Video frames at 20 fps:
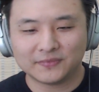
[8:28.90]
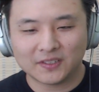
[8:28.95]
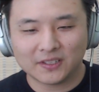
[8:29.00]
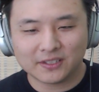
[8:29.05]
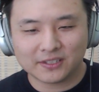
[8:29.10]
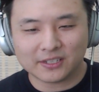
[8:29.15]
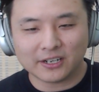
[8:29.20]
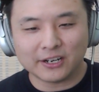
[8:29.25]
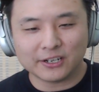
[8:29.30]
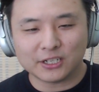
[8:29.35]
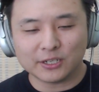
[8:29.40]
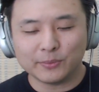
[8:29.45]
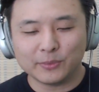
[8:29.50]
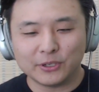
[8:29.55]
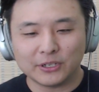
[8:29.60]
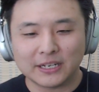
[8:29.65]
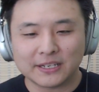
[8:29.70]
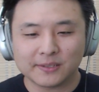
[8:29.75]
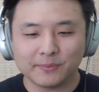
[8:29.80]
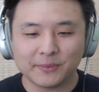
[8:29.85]
Sorry, Jimin, you
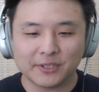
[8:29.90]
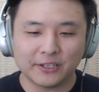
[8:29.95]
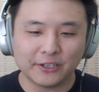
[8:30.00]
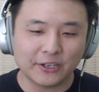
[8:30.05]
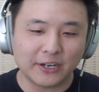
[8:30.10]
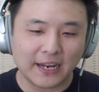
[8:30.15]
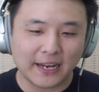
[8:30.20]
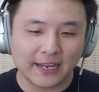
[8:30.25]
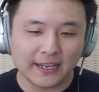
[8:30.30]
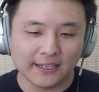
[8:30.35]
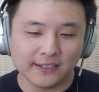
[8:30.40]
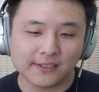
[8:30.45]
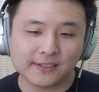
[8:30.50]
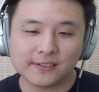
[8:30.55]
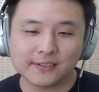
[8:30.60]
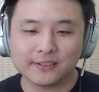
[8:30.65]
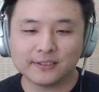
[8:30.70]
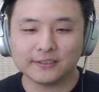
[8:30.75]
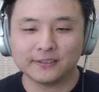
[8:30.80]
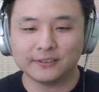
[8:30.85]
got something on your
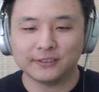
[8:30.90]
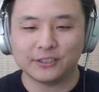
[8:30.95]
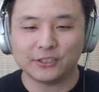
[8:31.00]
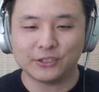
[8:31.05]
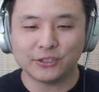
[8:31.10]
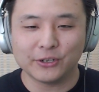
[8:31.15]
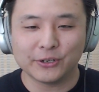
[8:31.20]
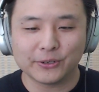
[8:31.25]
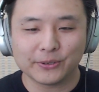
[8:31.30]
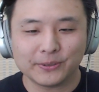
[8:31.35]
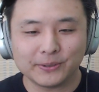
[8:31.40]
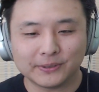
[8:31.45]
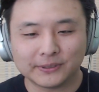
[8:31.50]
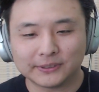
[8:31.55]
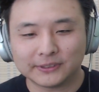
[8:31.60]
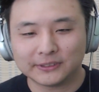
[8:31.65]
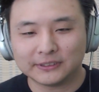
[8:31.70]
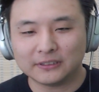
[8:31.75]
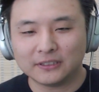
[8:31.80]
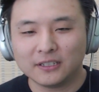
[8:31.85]
hands. Did you know?
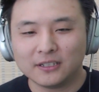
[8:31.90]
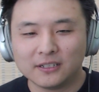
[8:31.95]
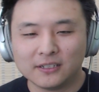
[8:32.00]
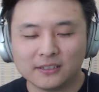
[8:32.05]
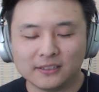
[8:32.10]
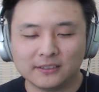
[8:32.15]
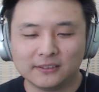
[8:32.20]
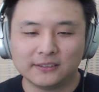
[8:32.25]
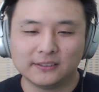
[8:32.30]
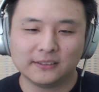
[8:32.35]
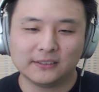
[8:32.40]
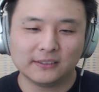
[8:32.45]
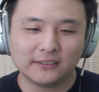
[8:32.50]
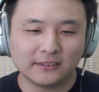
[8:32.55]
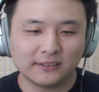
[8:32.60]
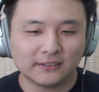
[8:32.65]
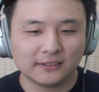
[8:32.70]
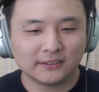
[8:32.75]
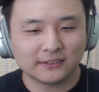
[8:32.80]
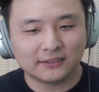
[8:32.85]

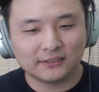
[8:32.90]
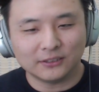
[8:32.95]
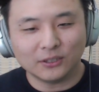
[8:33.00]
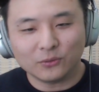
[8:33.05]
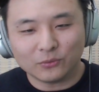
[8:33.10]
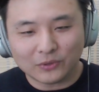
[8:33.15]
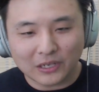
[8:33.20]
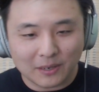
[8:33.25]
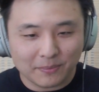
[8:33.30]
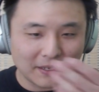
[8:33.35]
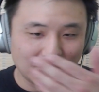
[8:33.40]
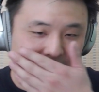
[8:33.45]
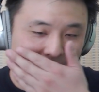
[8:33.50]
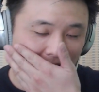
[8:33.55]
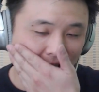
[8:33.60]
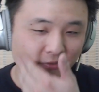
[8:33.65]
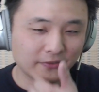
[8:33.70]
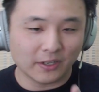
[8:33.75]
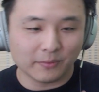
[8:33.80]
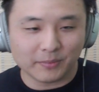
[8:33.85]
Don't wipe that
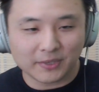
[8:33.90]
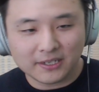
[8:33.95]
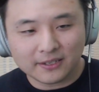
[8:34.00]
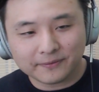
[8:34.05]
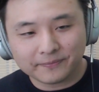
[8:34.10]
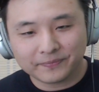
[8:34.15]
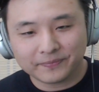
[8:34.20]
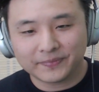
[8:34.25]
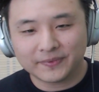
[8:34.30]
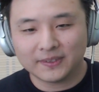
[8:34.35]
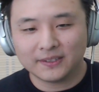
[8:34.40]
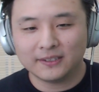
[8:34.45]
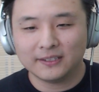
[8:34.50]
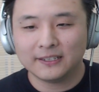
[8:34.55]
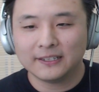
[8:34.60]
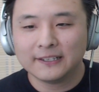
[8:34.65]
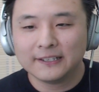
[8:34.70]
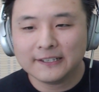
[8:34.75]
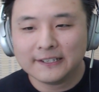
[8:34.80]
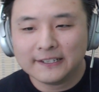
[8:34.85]
stuff on me.
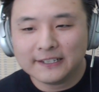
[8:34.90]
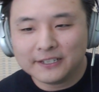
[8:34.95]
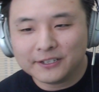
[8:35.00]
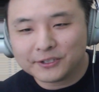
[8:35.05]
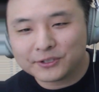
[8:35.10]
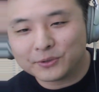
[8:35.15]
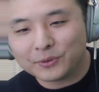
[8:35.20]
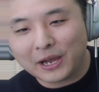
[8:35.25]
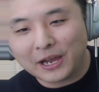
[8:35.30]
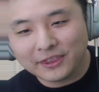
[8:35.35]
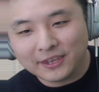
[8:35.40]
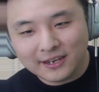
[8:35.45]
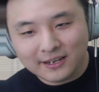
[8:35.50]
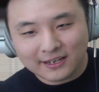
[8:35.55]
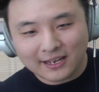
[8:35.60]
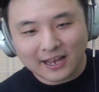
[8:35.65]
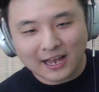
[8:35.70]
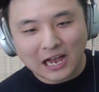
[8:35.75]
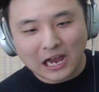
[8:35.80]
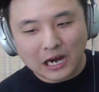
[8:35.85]
So I think
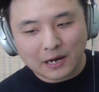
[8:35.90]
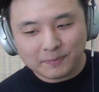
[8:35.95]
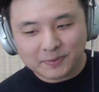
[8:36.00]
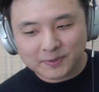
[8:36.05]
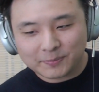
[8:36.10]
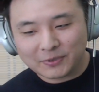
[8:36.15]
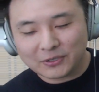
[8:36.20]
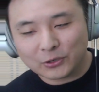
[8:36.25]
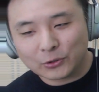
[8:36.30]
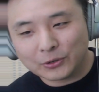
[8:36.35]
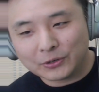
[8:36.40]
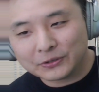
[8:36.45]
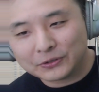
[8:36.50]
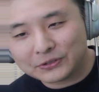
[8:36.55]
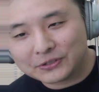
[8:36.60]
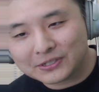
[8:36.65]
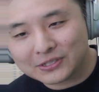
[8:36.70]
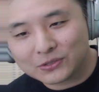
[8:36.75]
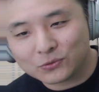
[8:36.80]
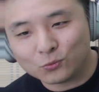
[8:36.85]
Hype's been going
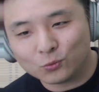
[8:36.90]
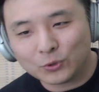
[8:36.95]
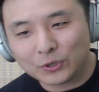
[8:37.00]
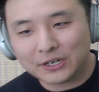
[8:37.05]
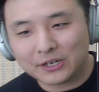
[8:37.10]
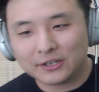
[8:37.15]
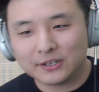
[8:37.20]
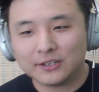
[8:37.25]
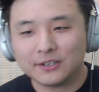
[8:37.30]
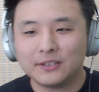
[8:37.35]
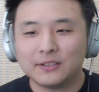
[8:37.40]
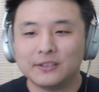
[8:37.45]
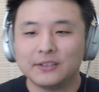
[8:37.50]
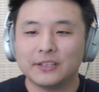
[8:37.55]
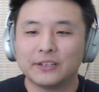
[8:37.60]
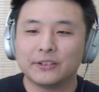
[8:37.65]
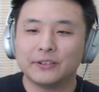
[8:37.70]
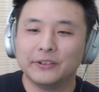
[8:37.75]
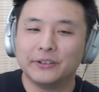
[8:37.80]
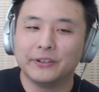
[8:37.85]
through this weird
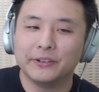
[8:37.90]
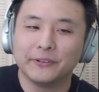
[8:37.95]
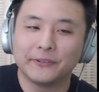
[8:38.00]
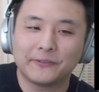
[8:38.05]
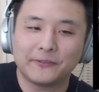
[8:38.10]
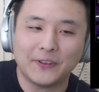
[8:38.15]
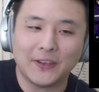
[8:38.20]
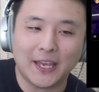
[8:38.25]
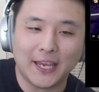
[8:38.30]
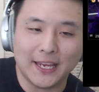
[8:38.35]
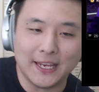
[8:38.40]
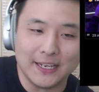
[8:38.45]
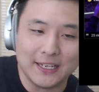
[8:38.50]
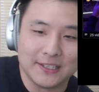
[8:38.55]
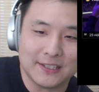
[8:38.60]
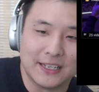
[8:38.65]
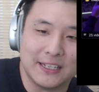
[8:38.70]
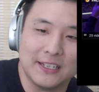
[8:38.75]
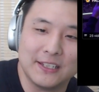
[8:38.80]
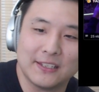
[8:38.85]
little
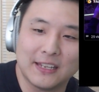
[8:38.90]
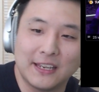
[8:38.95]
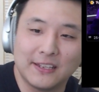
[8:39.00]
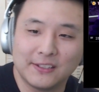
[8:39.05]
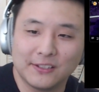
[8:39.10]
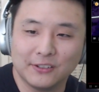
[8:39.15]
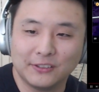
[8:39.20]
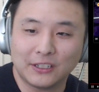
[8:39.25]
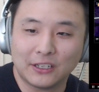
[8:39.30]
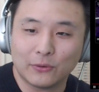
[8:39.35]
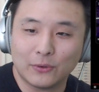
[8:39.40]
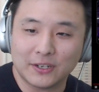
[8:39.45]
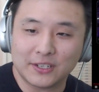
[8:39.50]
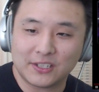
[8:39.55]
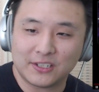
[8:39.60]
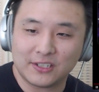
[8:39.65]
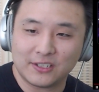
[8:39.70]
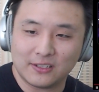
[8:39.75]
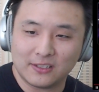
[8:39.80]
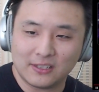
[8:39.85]
phase. I still need to
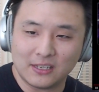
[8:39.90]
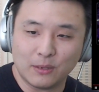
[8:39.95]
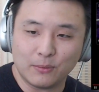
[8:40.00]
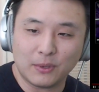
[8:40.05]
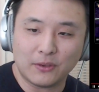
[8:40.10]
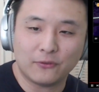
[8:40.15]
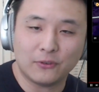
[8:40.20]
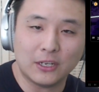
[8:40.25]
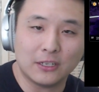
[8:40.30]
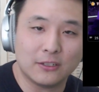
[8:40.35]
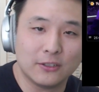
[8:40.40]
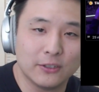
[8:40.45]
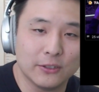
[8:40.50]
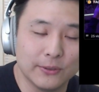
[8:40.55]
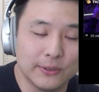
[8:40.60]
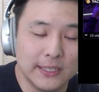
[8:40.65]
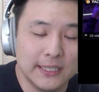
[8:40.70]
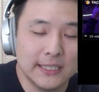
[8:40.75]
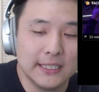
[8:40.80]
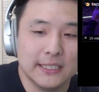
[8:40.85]
watch Set Me Free
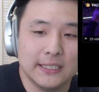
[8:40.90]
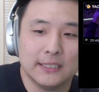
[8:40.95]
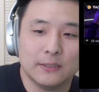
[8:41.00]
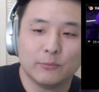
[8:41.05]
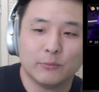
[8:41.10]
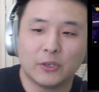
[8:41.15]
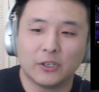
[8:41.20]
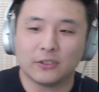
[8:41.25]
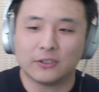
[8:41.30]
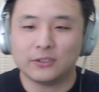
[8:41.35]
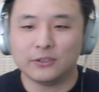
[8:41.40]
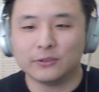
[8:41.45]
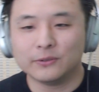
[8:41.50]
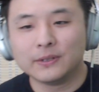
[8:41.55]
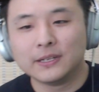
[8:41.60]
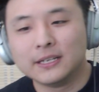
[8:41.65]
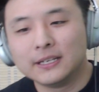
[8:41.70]
2, Part 2.